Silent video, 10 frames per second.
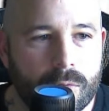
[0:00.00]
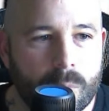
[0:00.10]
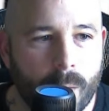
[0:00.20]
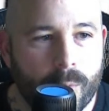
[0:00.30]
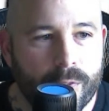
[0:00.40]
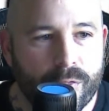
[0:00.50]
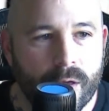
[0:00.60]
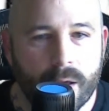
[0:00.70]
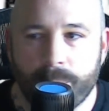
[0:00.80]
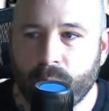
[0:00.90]
went with
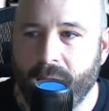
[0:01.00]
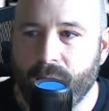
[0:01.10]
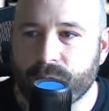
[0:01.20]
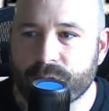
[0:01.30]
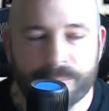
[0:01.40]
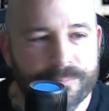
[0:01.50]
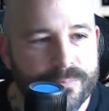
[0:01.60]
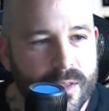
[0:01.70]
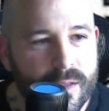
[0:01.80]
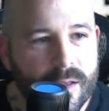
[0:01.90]
Bill Halverson.
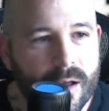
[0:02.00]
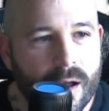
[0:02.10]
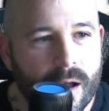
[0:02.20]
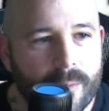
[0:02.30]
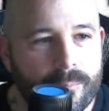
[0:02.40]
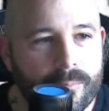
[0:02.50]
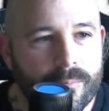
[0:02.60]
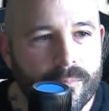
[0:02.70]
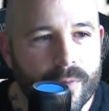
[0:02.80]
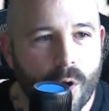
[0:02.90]

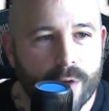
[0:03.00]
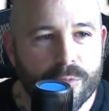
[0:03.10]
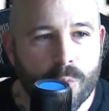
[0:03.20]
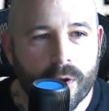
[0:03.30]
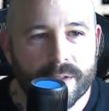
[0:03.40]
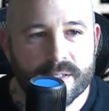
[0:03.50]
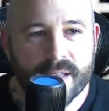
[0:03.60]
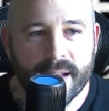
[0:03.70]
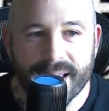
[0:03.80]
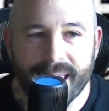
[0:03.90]
Guard from Oregon
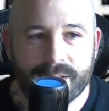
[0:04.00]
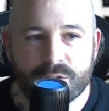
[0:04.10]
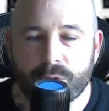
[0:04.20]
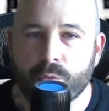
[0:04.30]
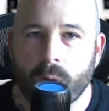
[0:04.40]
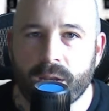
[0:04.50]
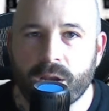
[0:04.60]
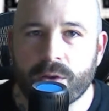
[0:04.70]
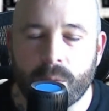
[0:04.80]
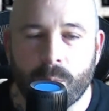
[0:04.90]
State, again, served 1
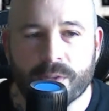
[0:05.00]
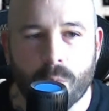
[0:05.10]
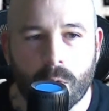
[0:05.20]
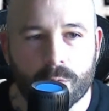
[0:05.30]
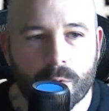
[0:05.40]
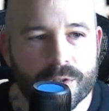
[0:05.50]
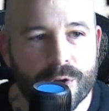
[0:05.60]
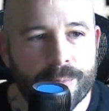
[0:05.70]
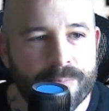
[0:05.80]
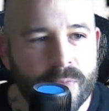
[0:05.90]
year, then went to World War
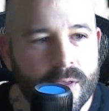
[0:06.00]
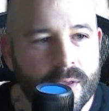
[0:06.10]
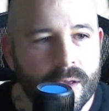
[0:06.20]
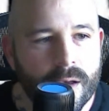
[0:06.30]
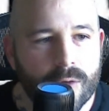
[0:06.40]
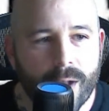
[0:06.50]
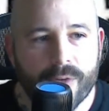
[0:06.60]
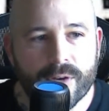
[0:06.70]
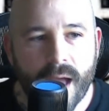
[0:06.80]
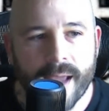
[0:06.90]
II.
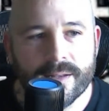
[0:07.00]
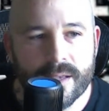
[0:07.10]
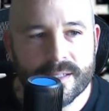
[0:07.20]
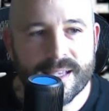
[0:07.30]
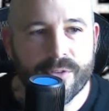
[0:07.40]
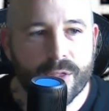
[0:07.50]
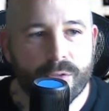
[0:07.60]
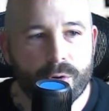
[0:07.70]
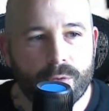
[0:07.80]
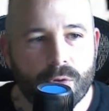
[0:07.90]
Round 9,
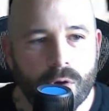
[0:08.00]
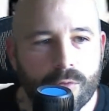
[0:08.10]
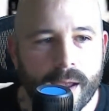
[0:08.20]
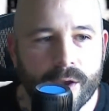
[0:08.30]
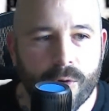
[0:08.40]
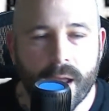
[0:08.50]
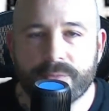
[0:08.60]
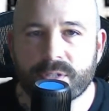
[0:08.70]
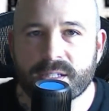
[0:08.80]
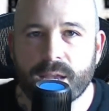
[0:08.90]
73rd overall, Ray
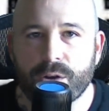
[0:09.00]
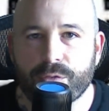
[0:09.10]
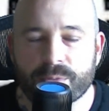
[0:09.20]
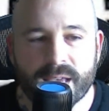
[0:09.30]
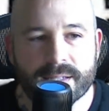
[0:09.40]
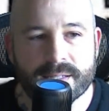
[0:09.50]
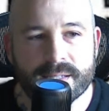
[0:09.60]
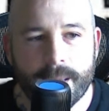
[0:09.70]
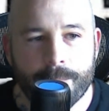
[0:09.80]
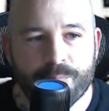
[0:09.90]
Graves, a center from
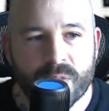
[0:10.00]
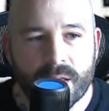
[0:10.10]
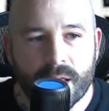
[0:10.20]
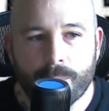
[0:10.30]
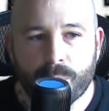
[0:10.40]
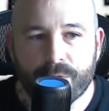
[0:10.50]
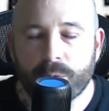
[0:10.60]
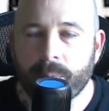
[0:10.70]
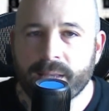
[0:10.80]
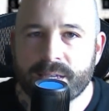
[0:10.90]
Tennessee. He played
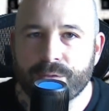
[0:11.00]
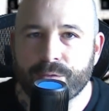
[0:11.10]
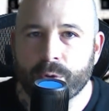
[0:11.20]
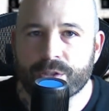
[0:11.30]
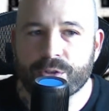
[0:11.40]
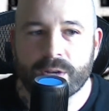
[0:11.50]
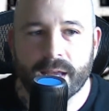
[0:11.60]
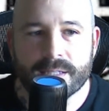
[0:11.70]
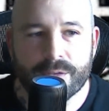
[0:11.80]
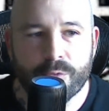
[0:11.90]
from 1942 to
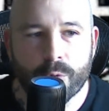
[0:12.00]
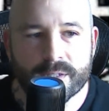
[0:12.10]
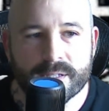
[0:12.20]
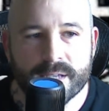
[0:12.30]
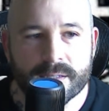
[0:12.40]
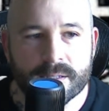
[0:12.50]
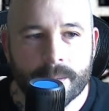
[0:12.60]
1946.